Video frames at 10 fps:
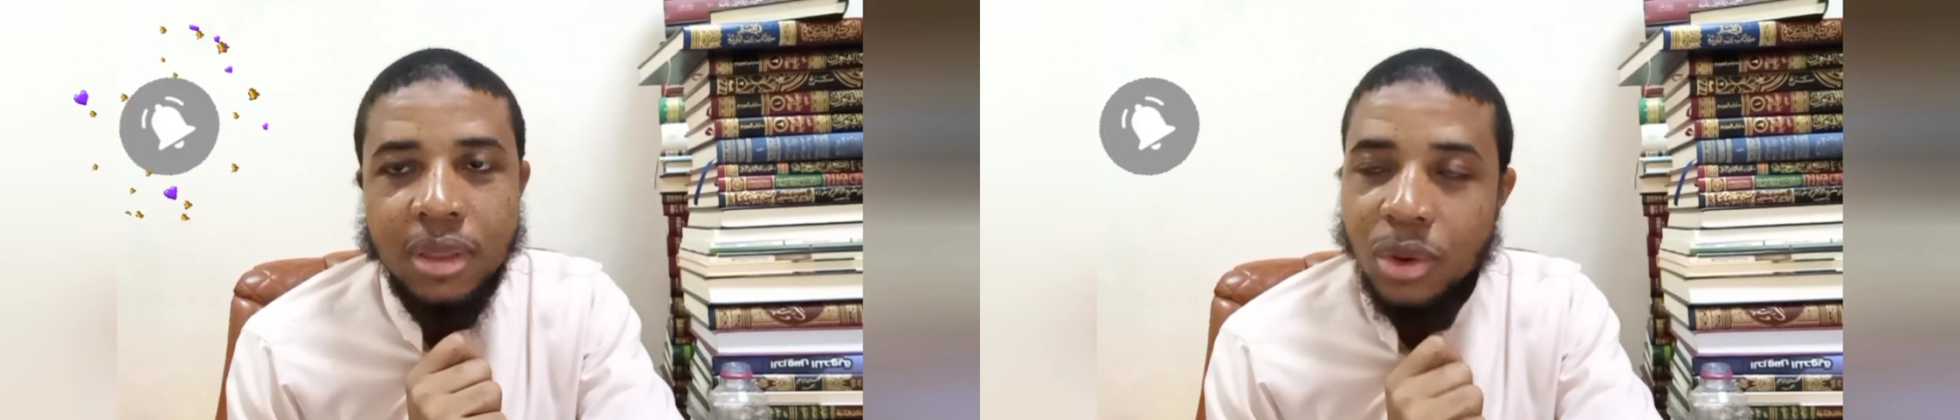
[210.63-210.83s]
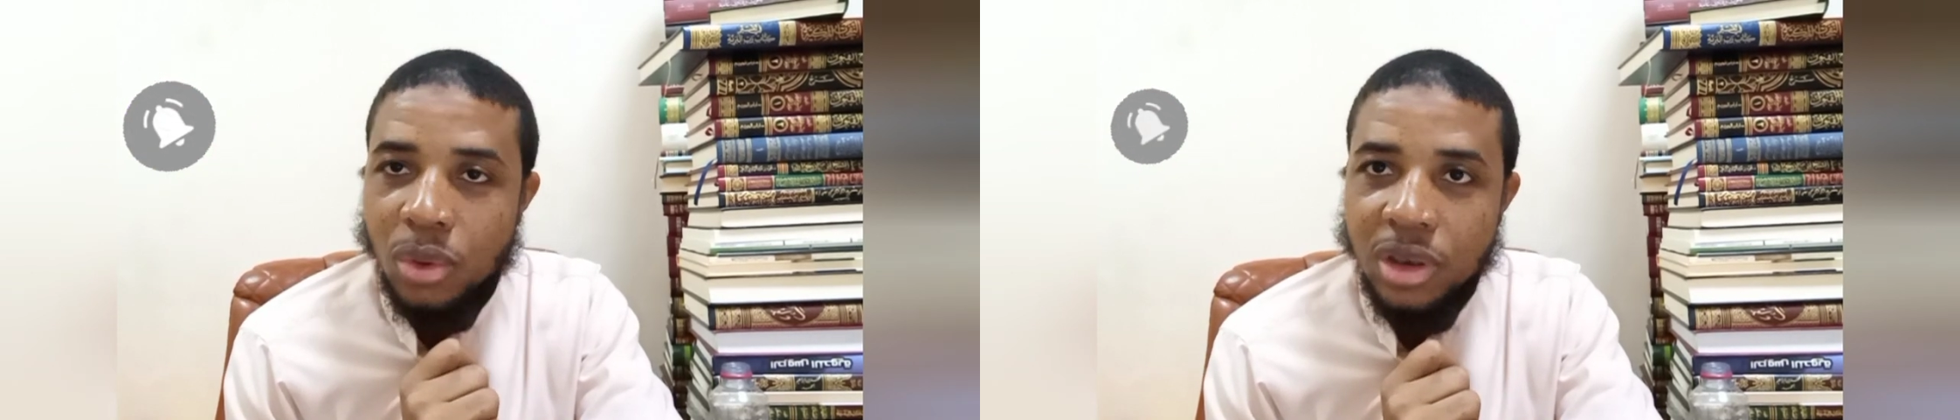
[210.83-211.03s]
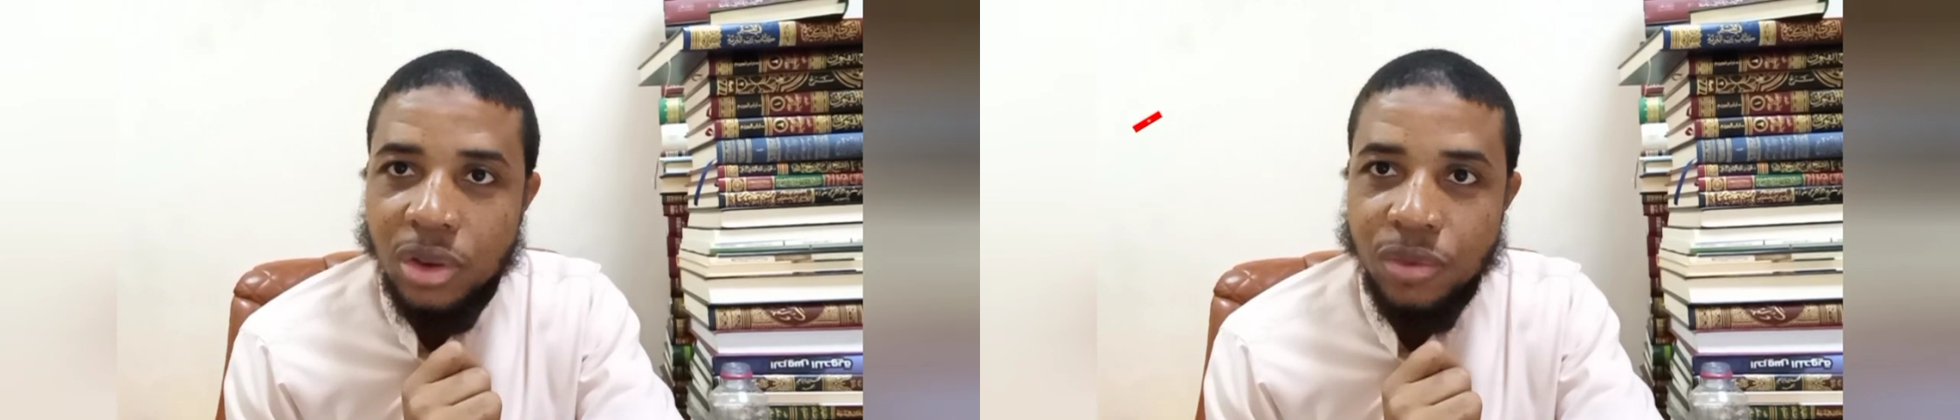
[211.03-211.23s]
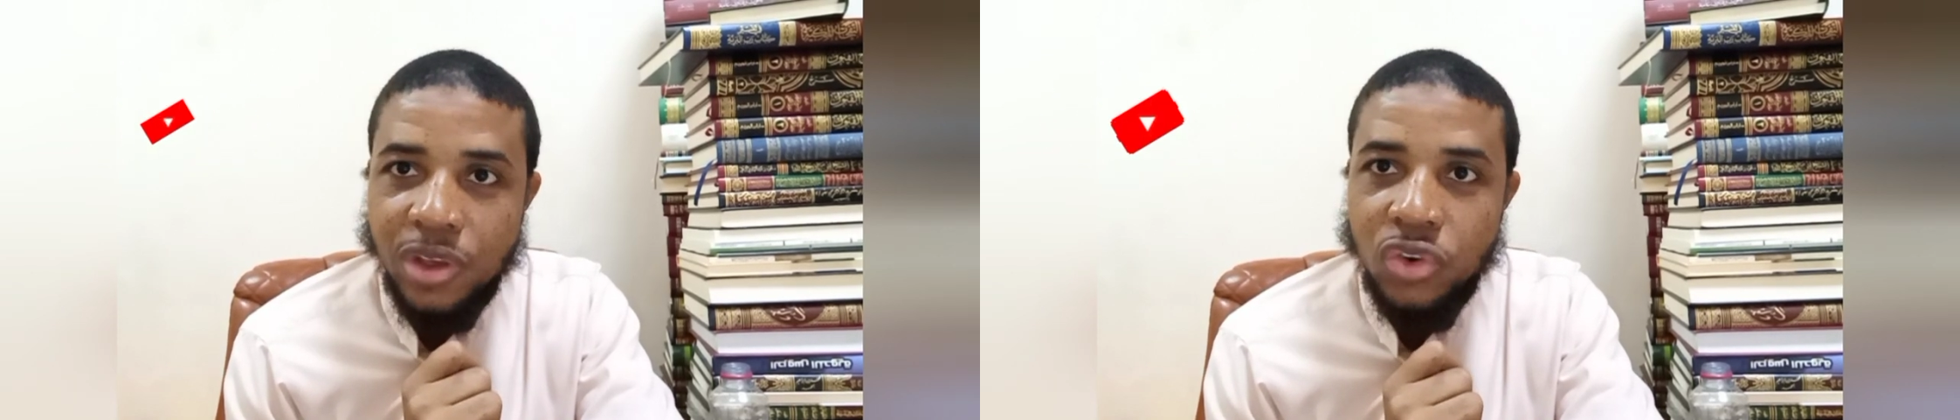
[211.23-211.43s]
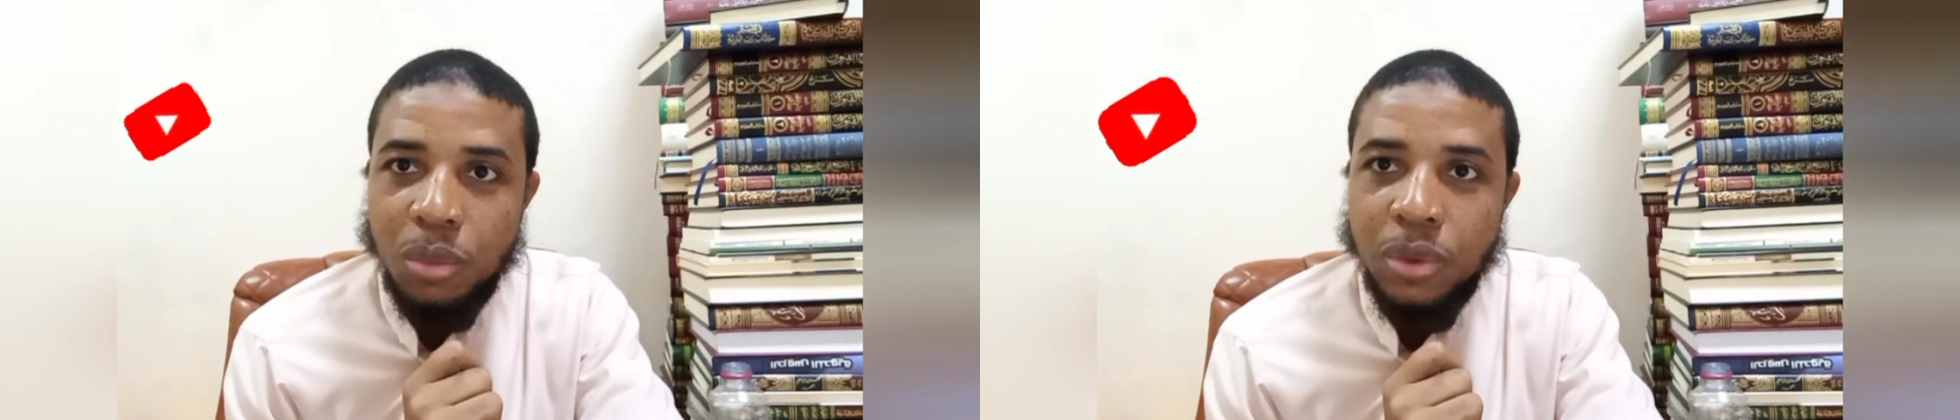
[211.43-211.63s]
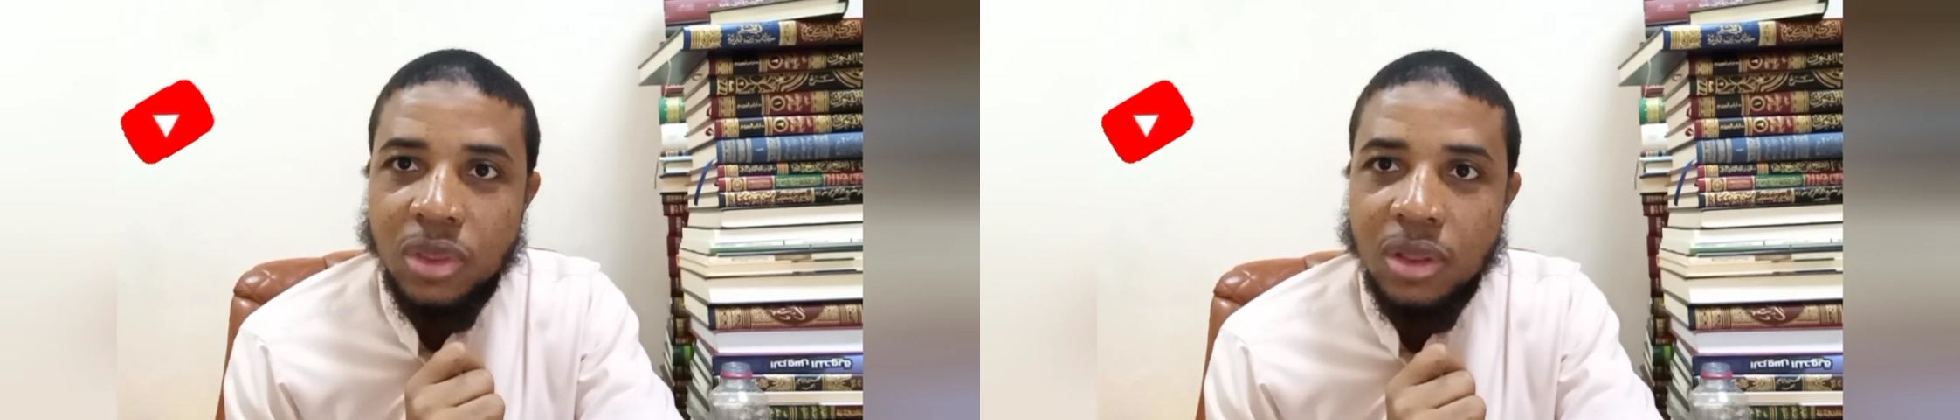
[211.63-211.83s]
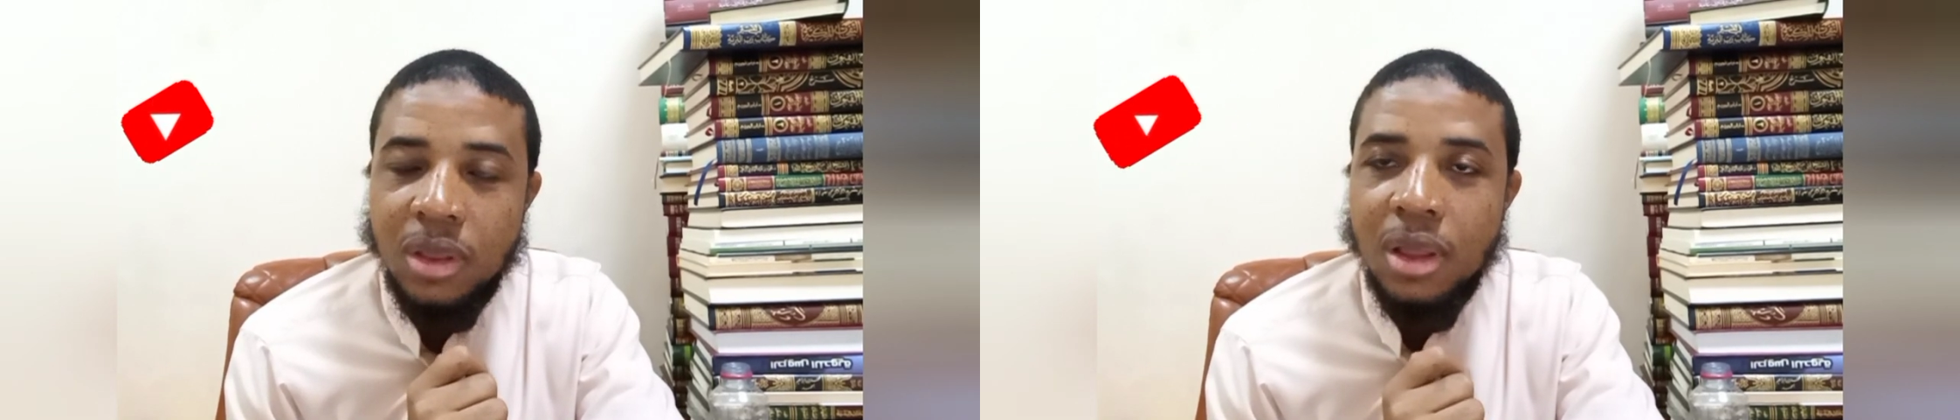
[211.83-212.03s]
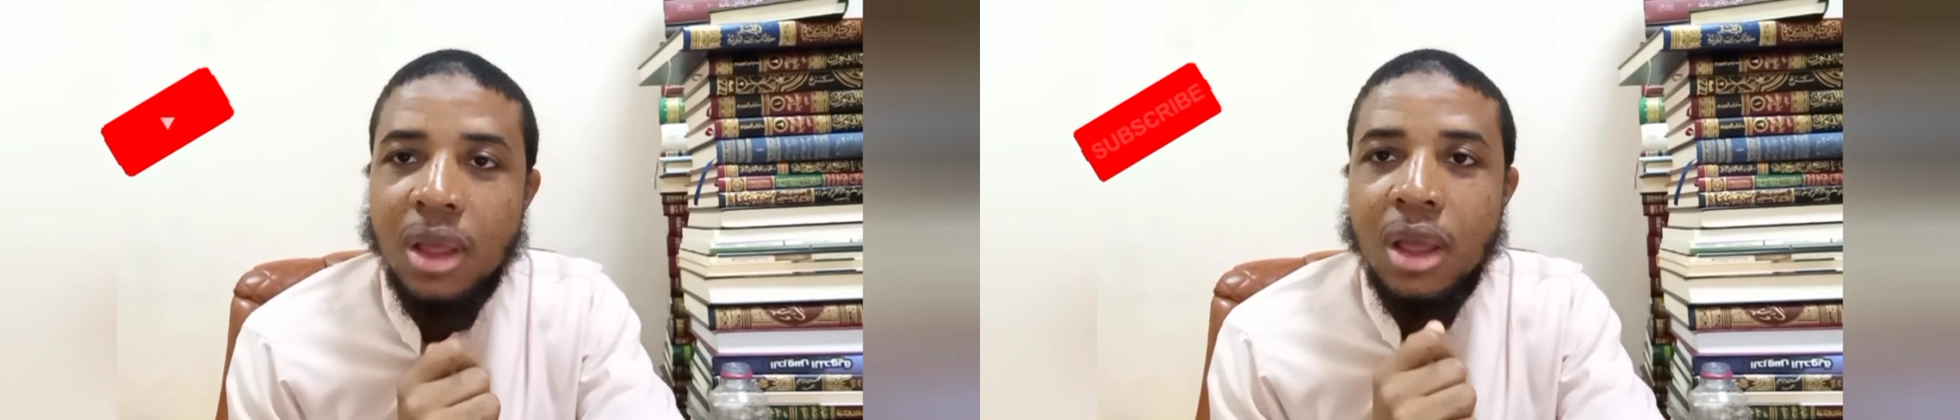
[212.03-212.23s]
Turn on the notification
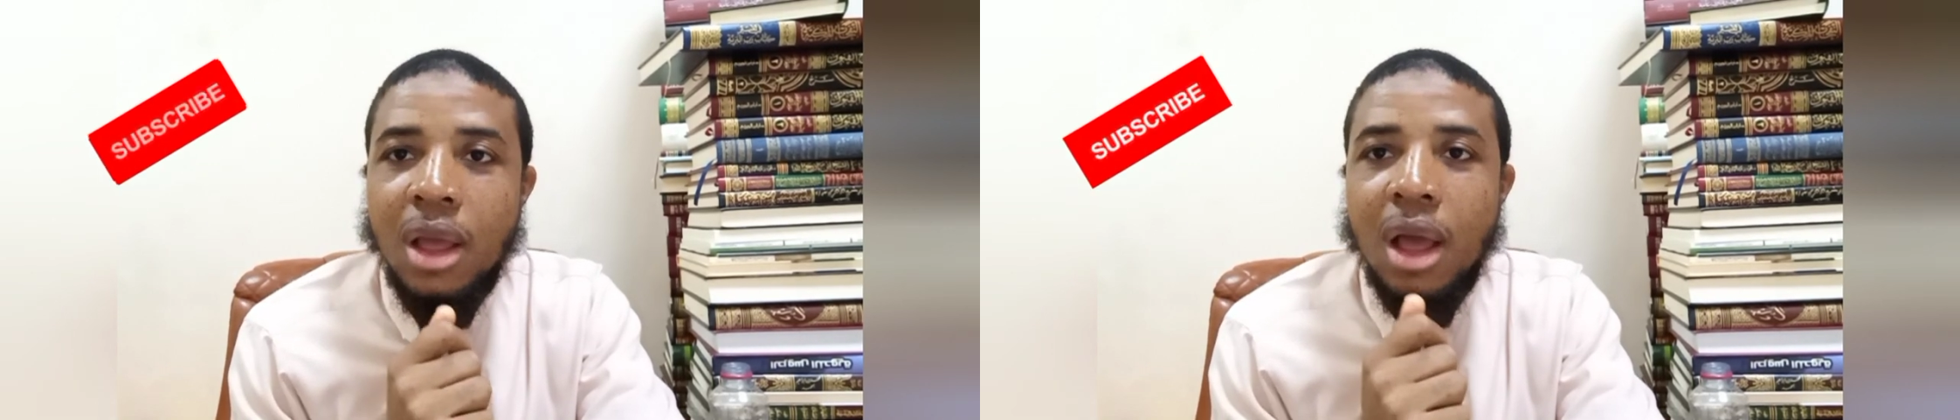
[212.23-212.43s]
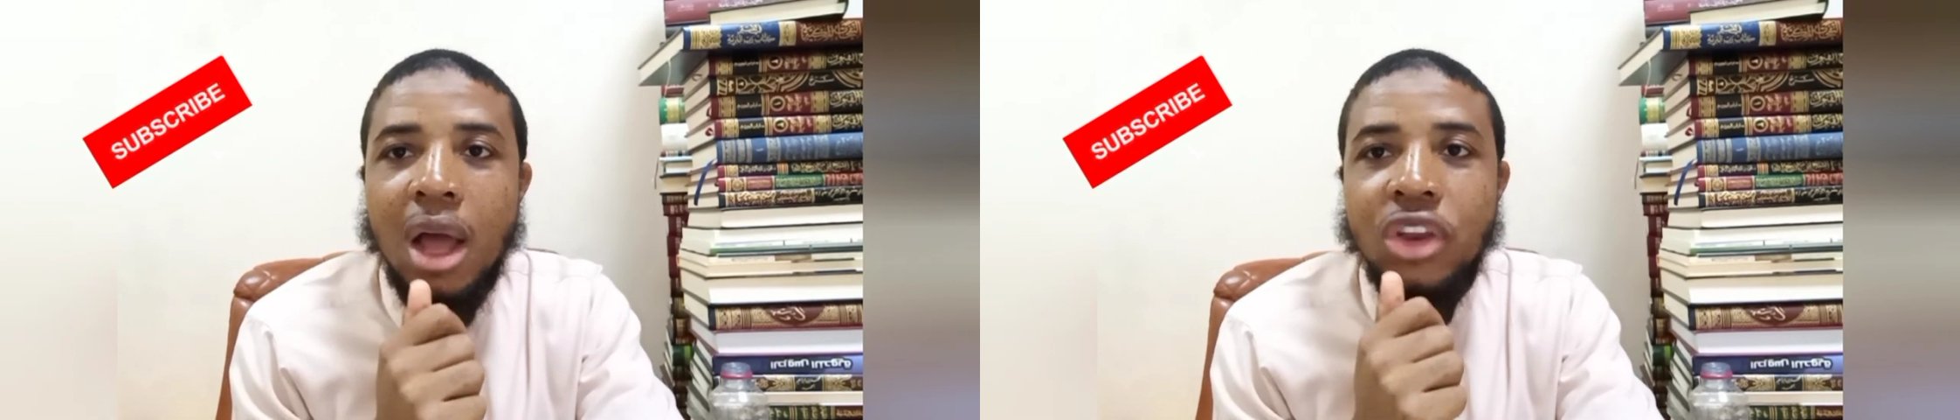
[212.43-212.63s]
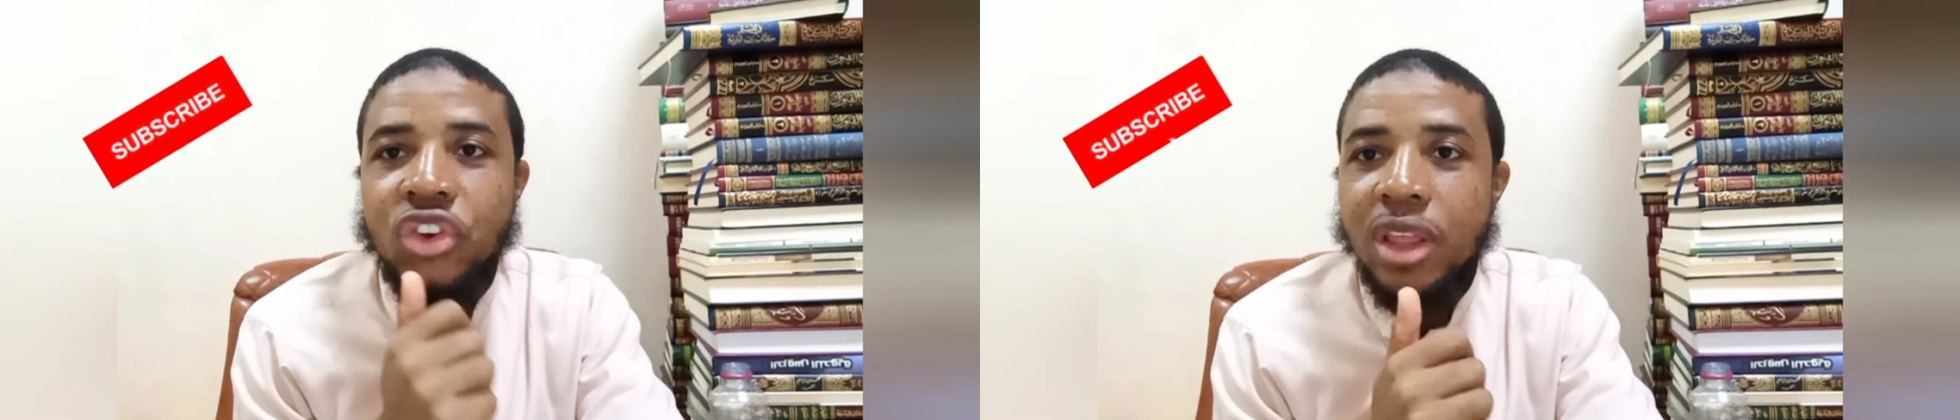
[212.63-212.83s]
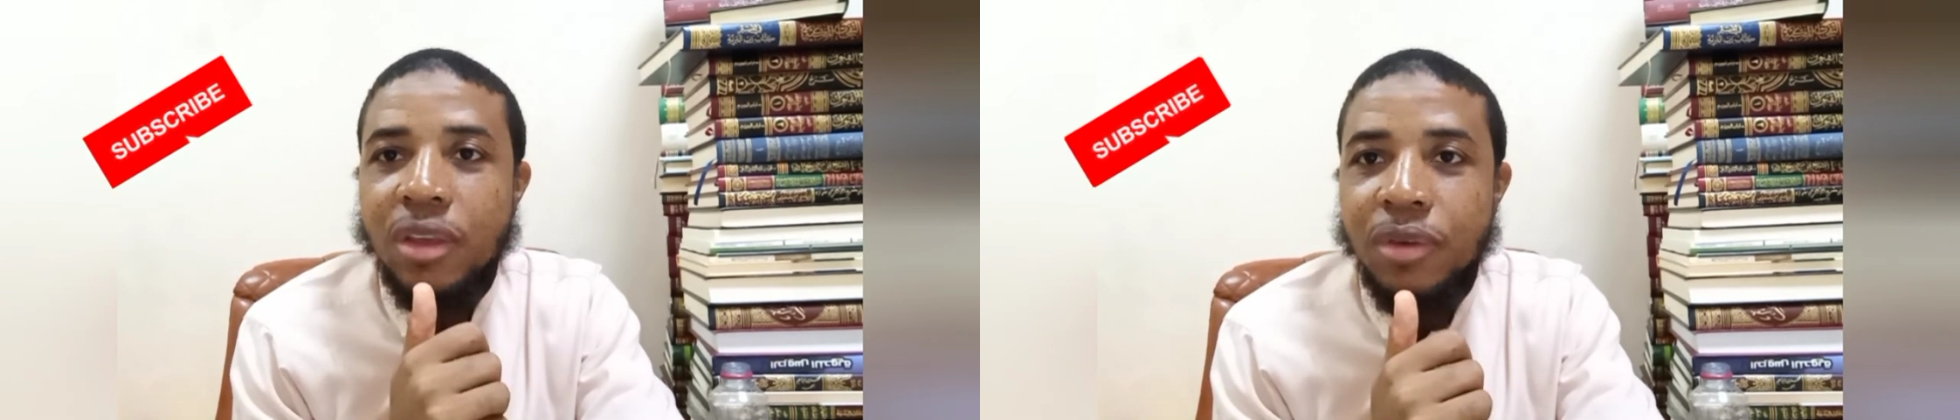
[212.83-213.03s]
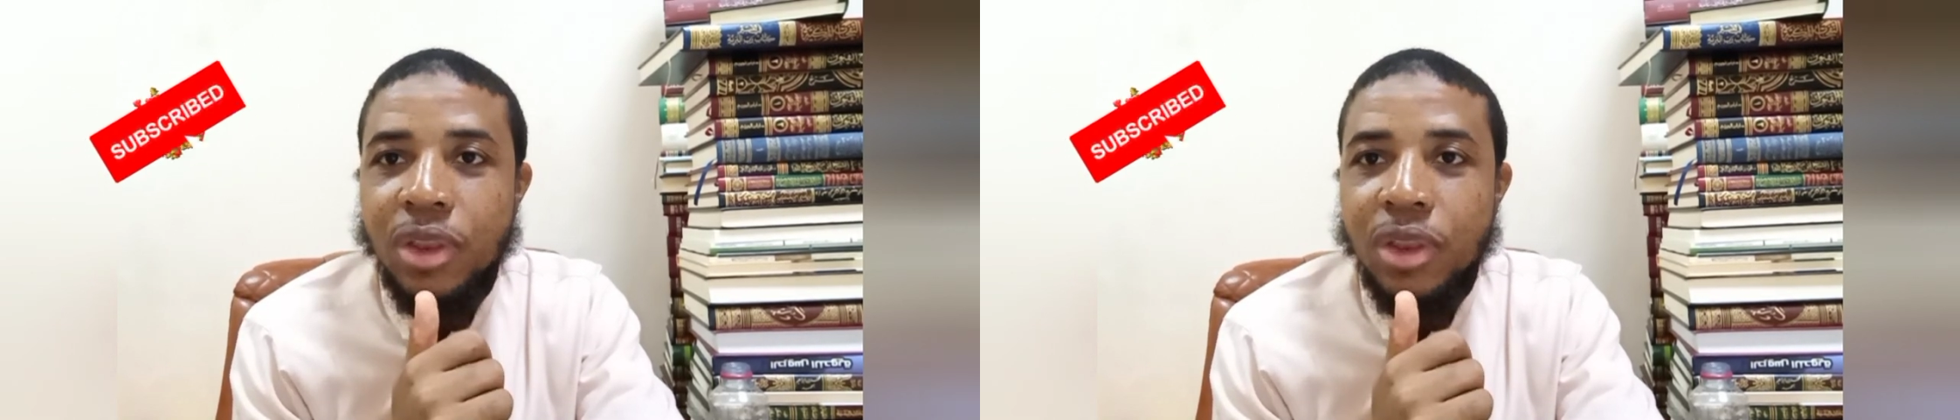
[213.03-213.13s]
button and share the.